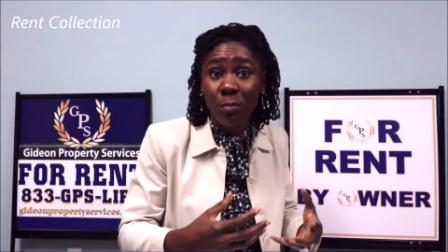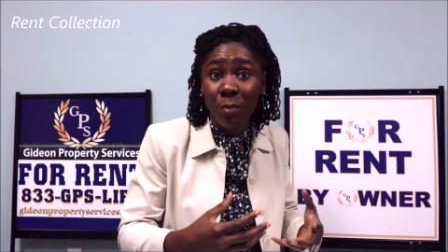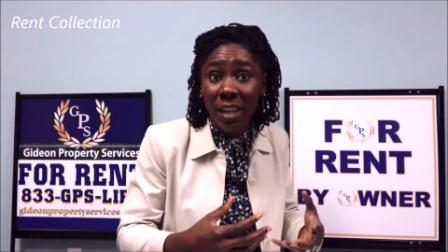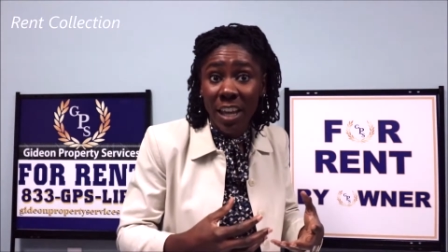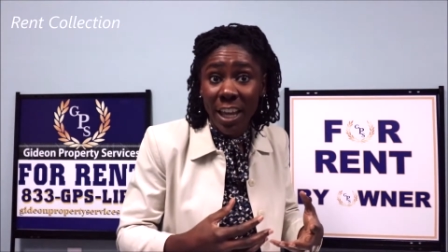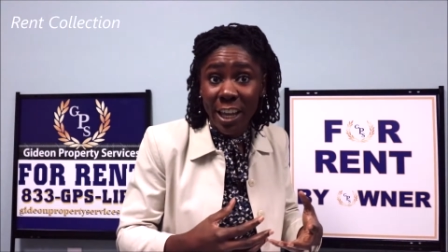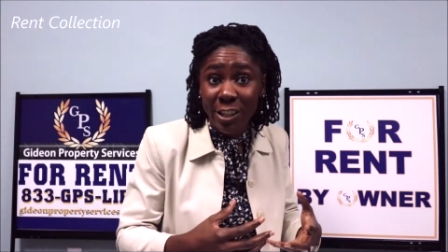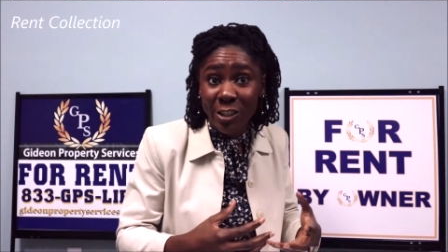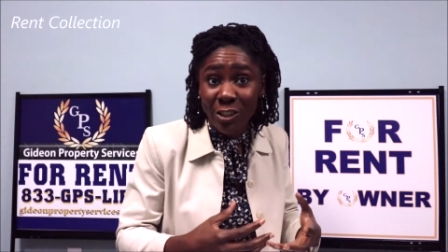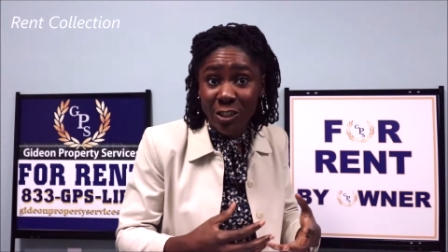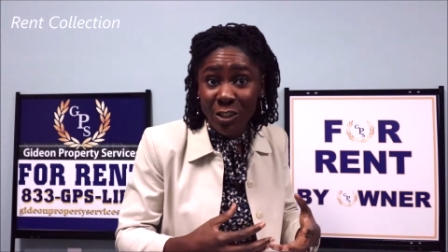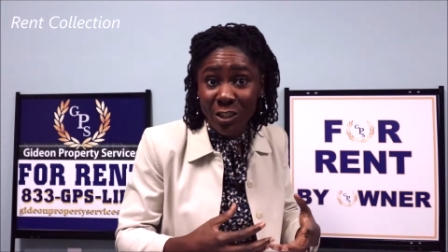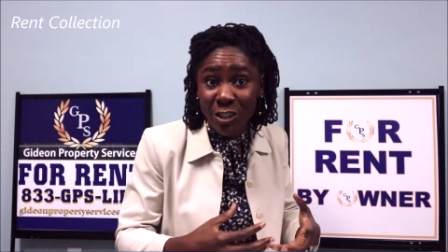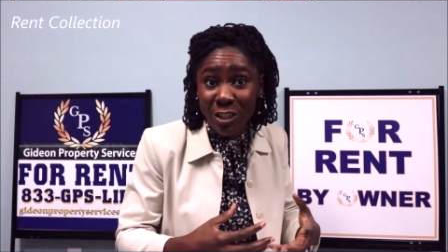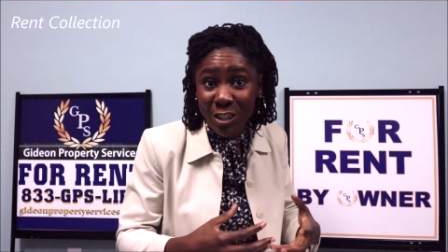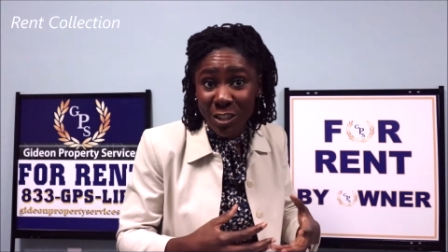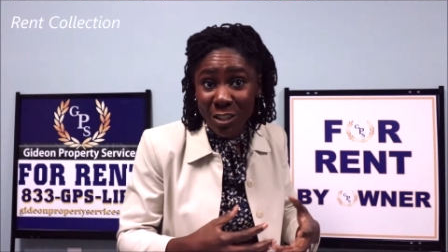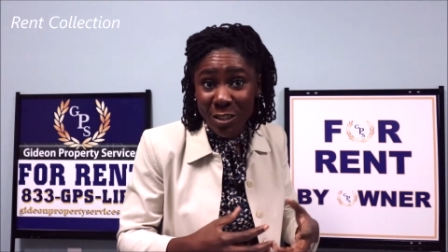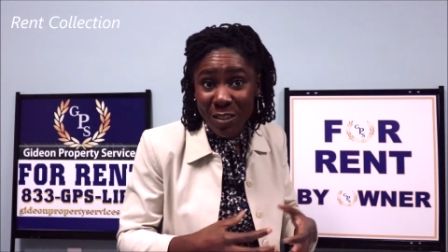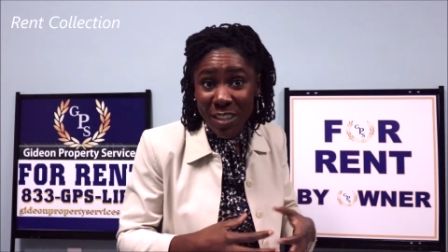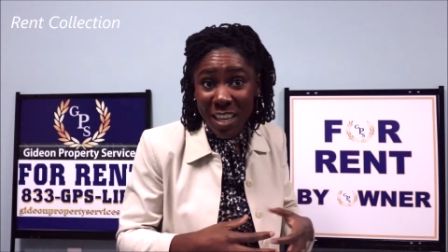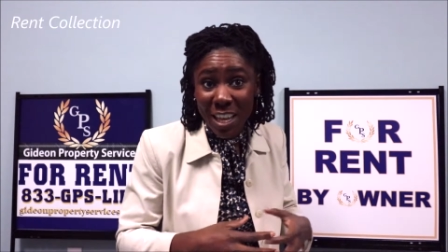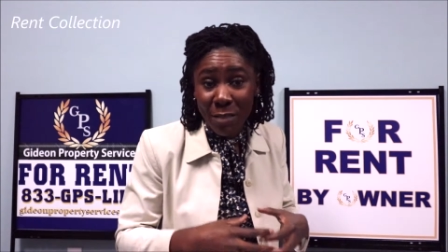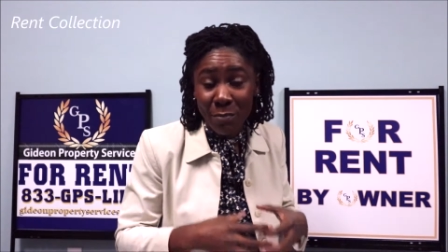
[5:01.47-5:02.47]
bit extra to
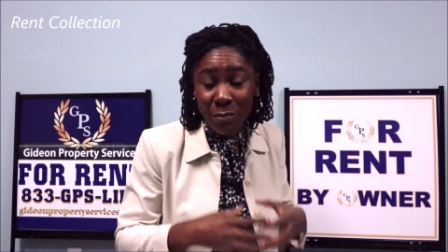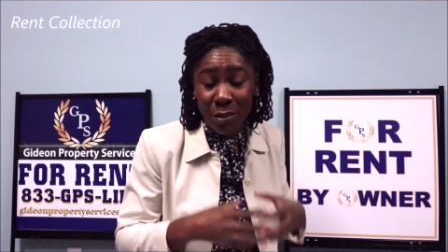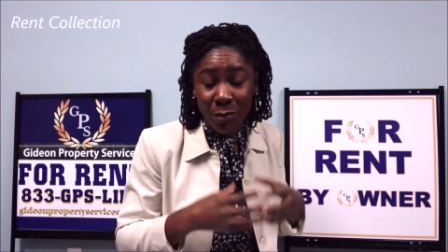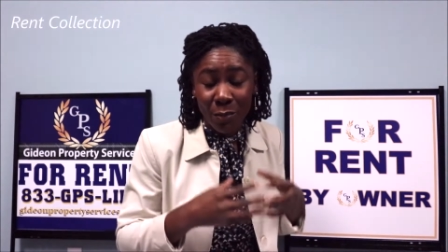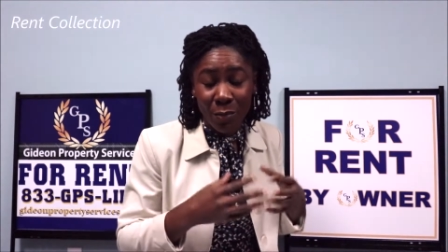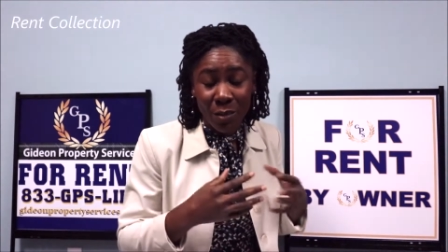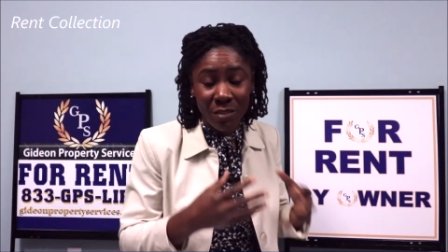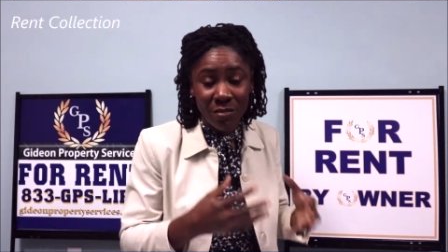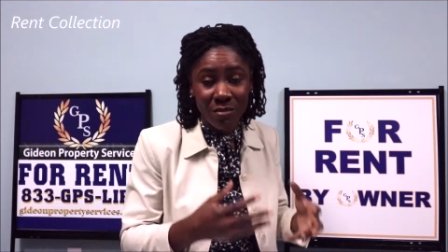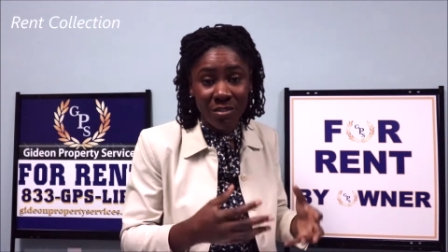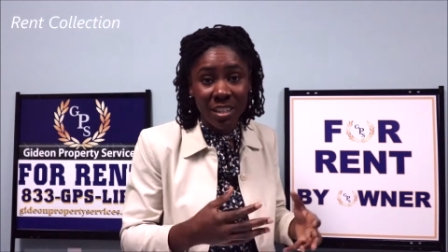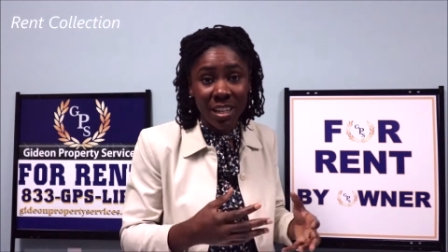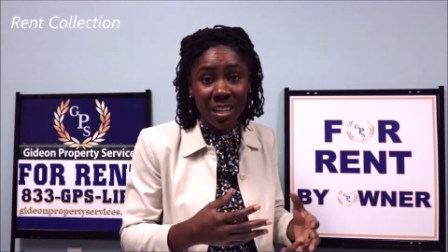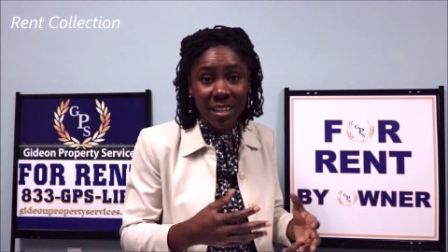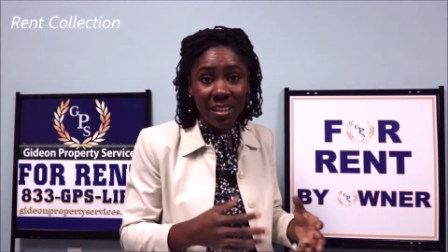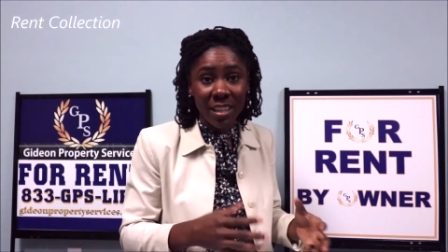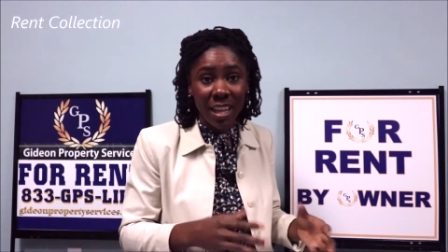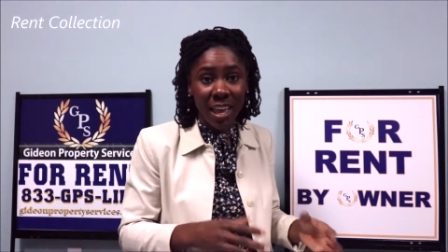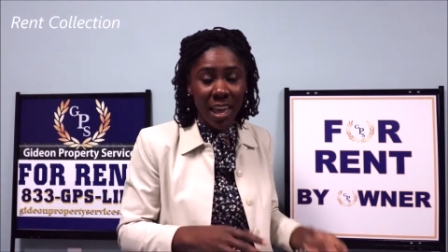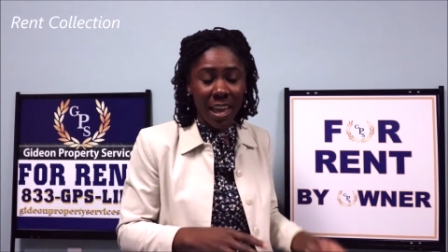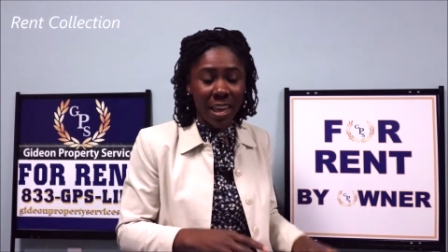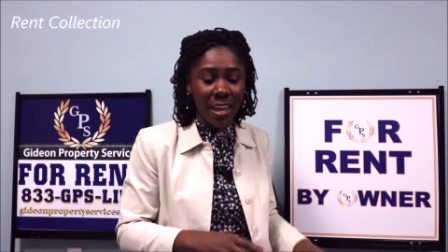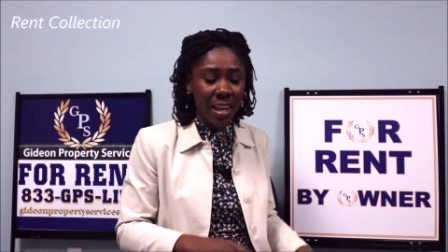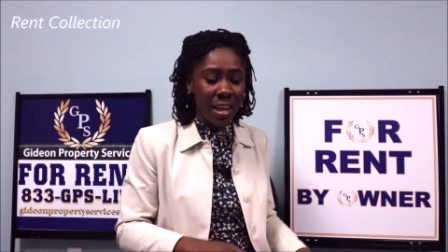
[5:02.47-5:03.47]
do that, but we've done
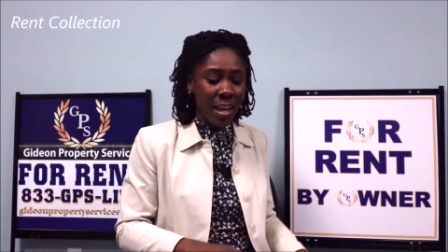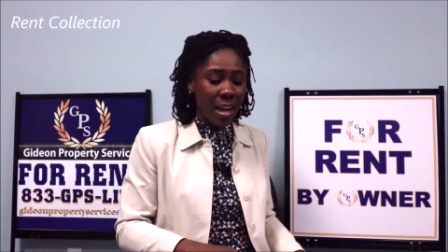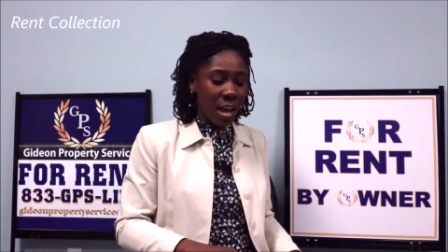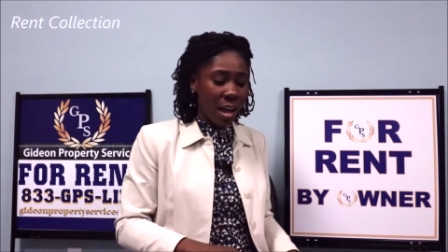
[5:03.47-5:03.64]
that